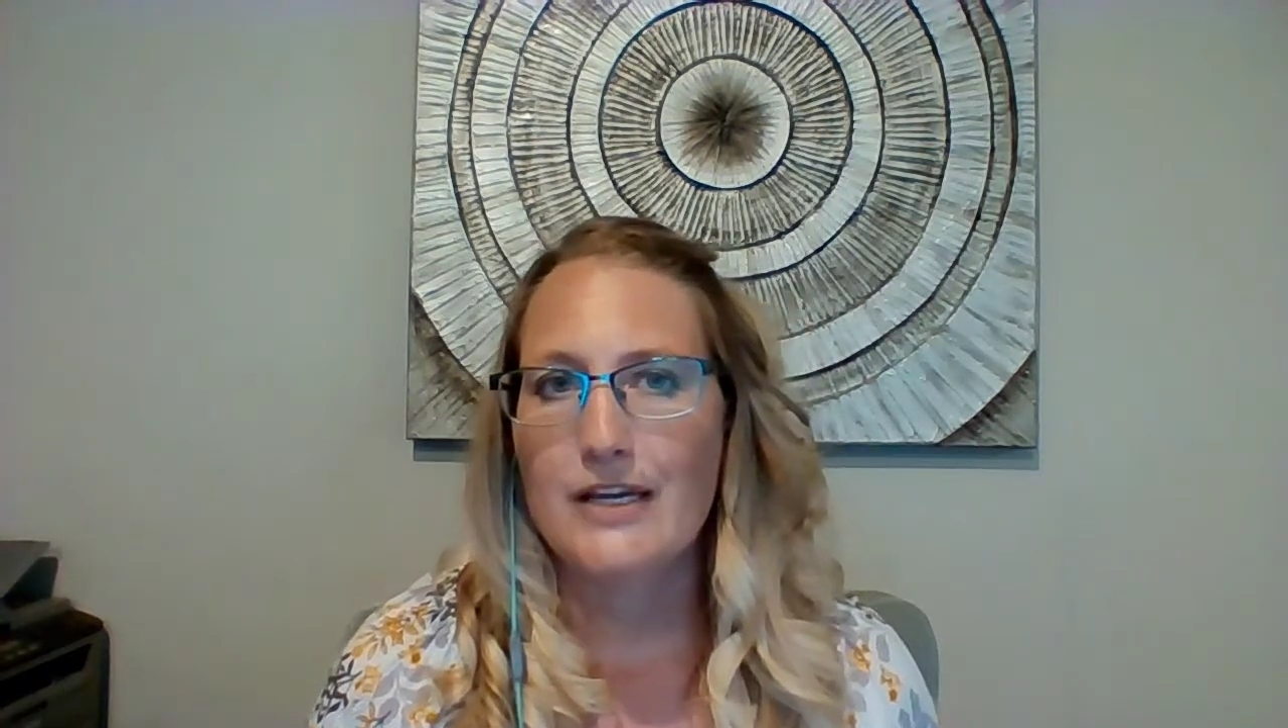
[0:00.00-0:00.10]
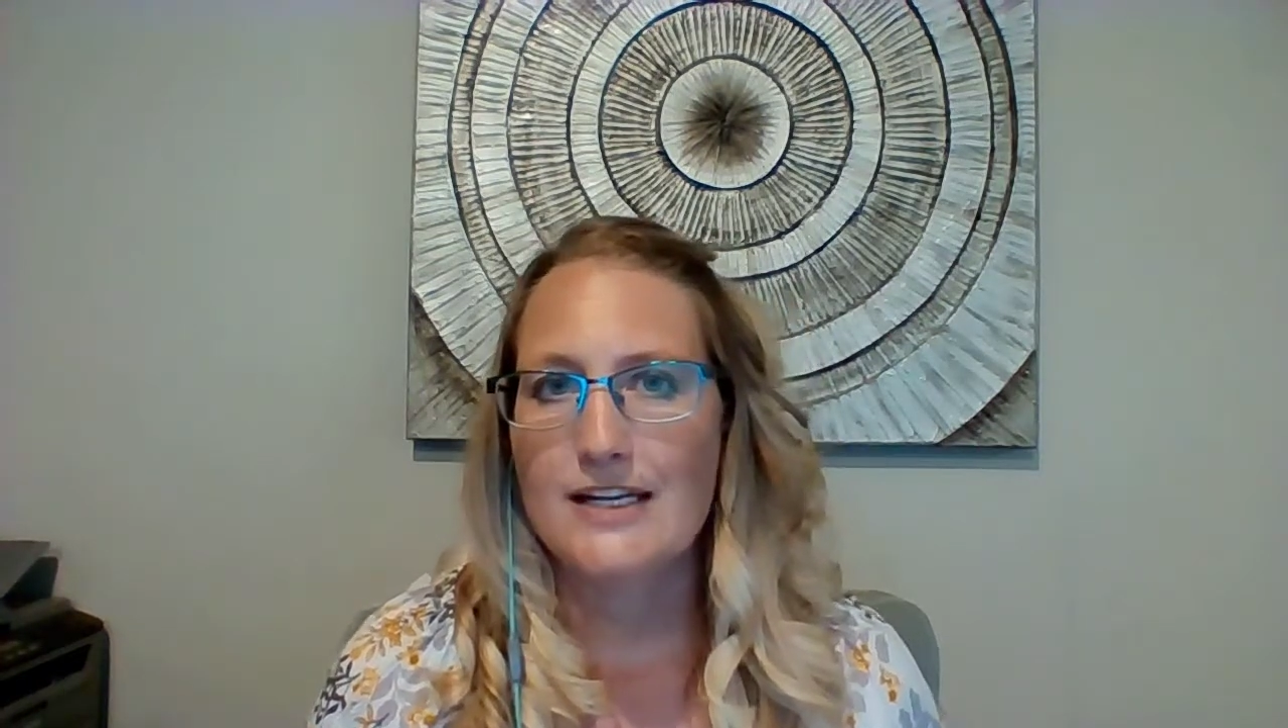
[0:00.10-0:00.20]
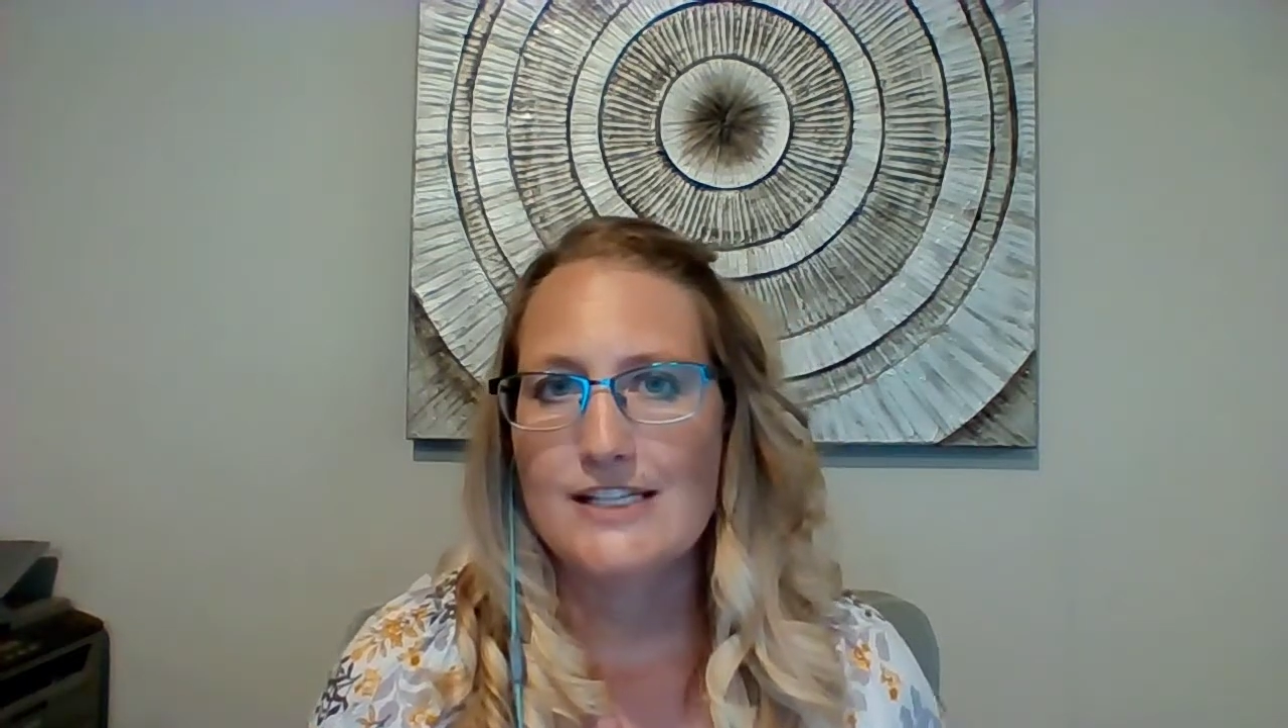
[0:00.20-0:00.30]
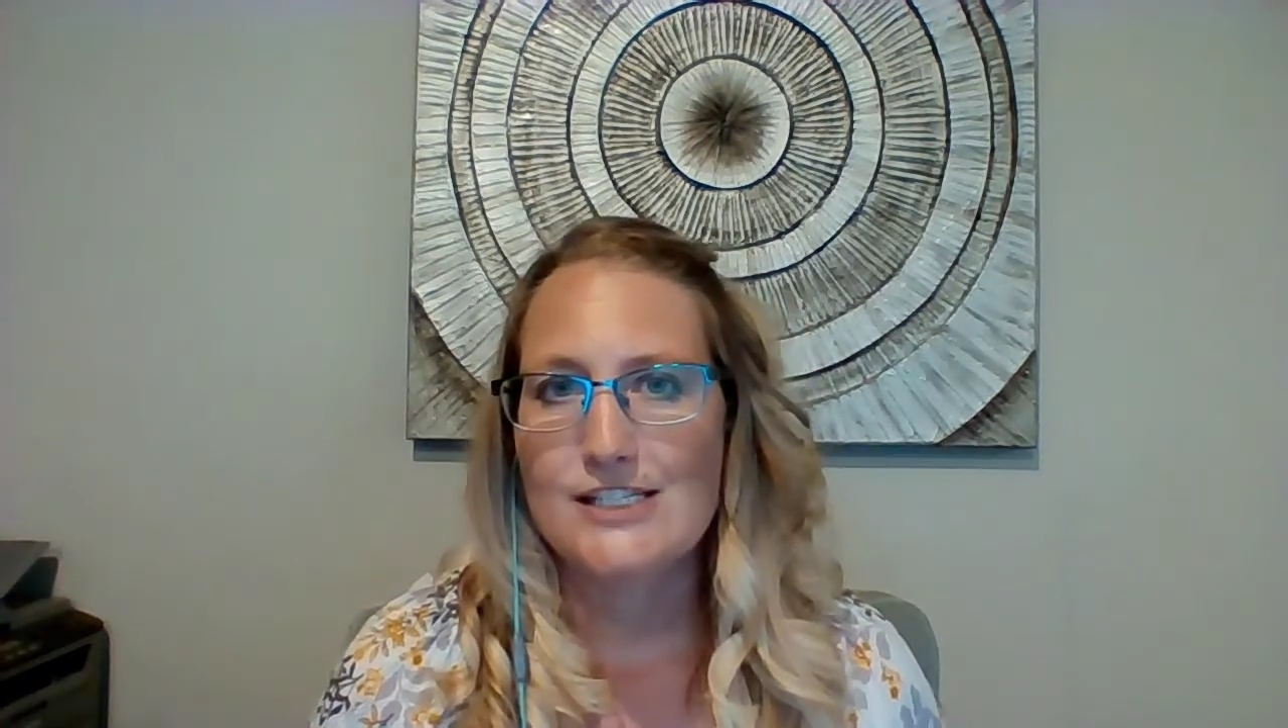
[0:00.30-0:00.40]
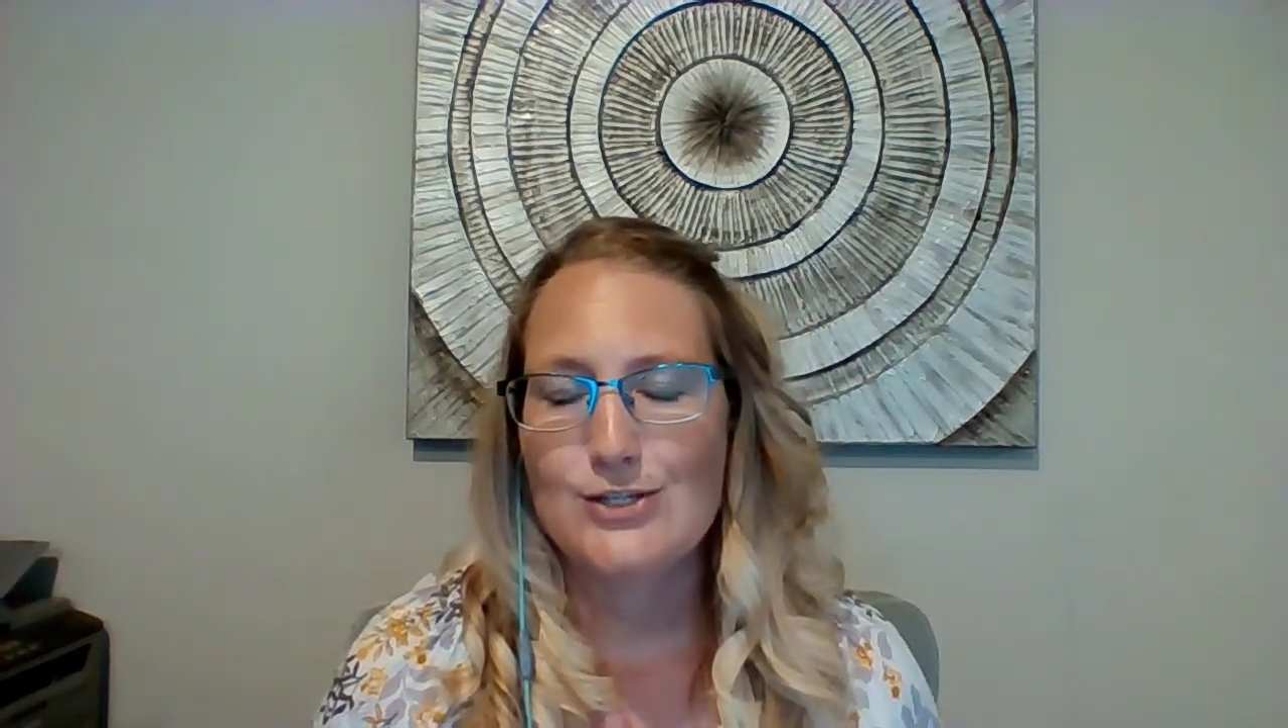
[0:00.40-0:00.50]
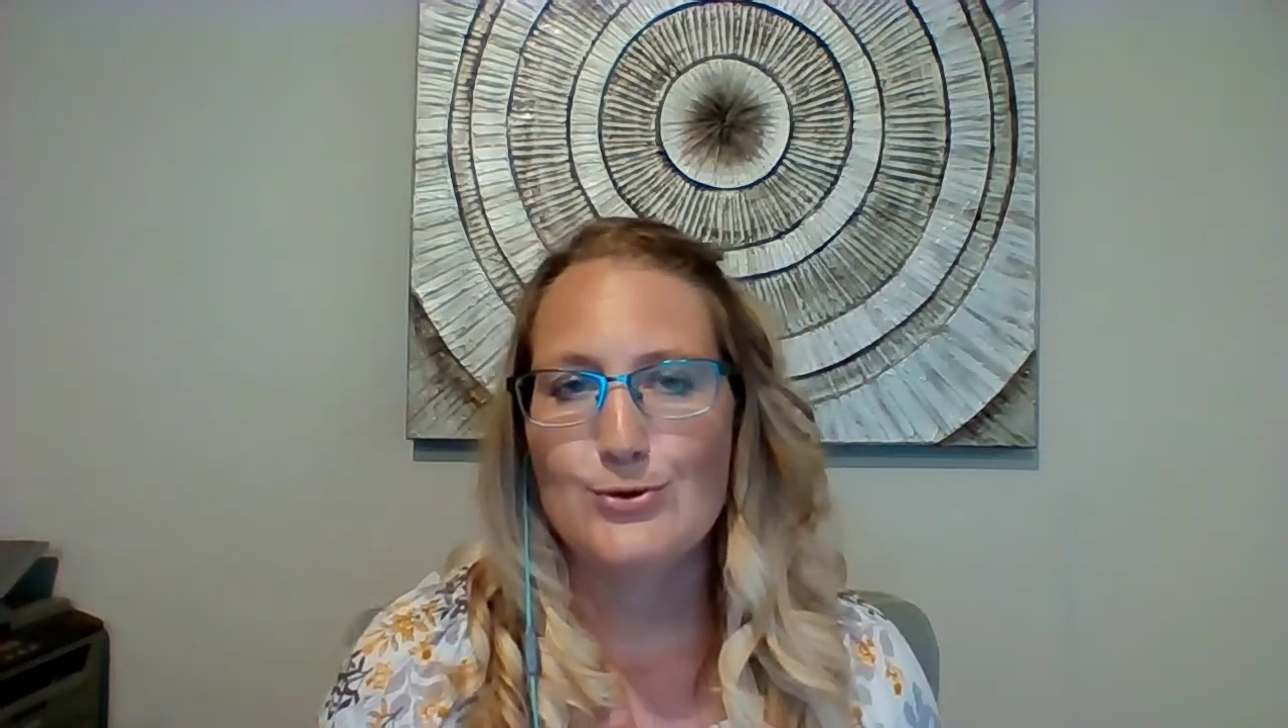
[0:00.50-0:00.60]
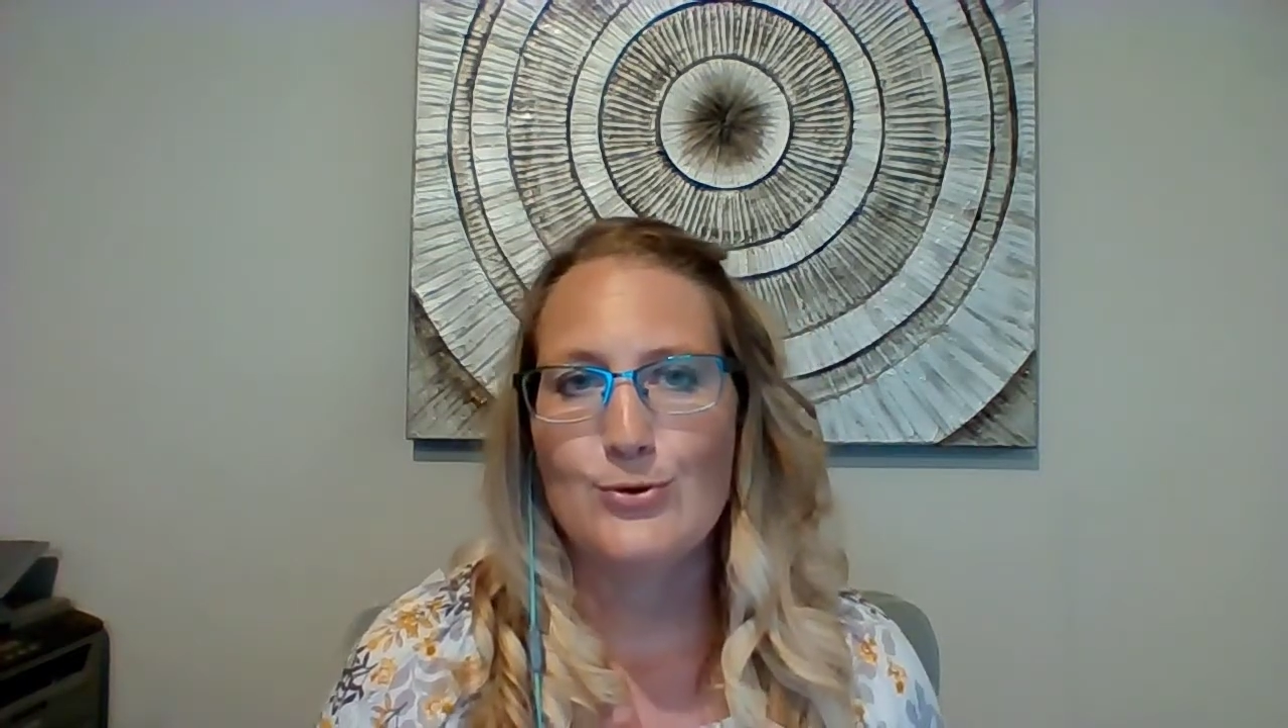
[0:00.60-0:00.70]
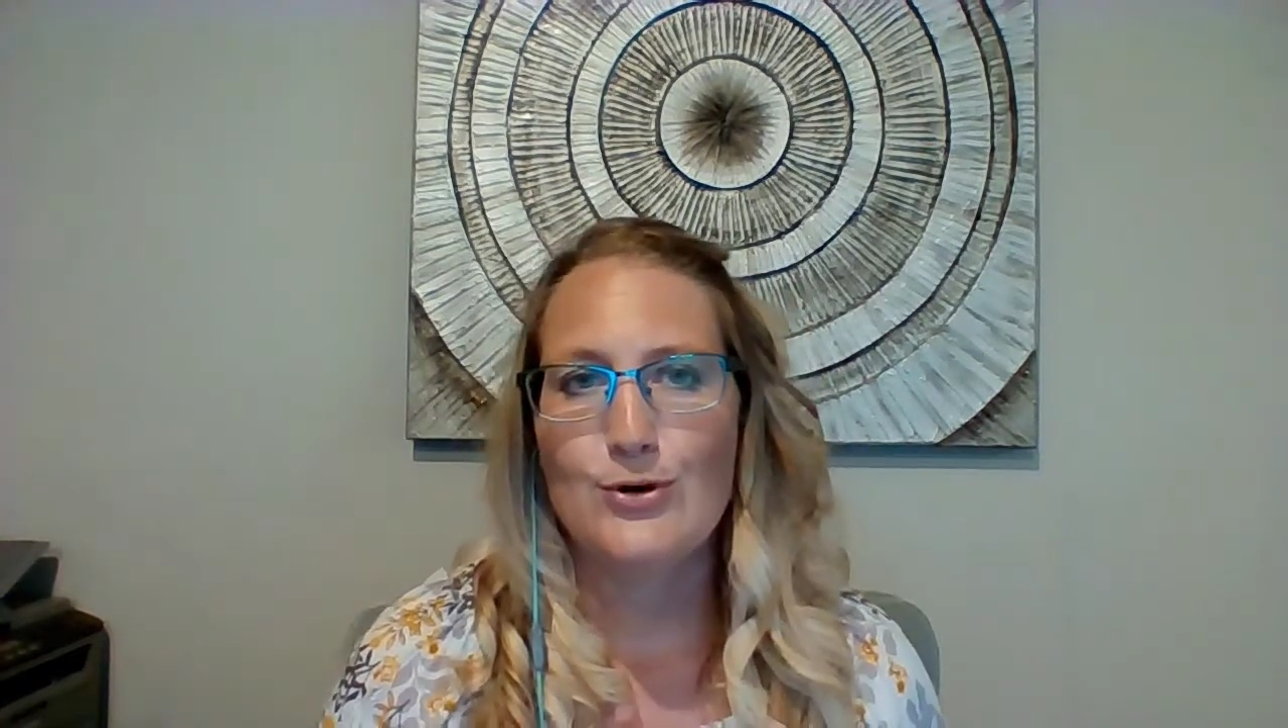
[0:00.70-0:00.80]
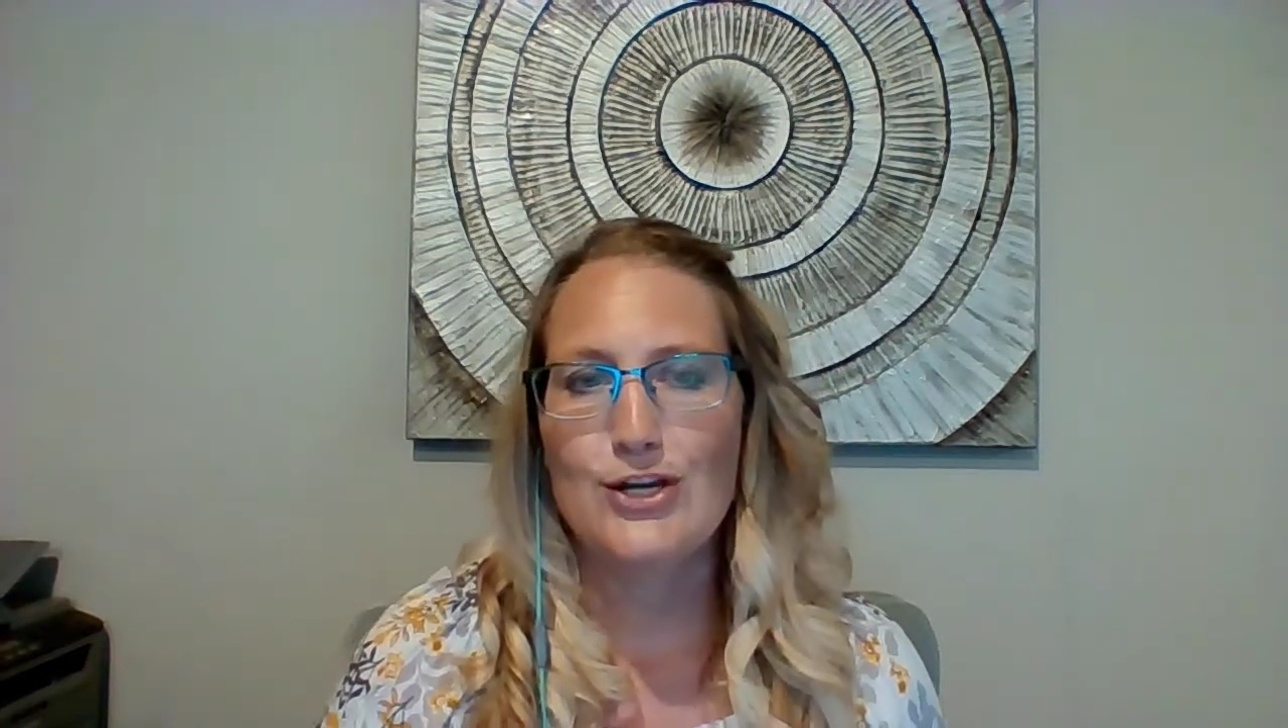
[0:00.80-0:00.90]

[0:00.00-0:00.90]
planning to,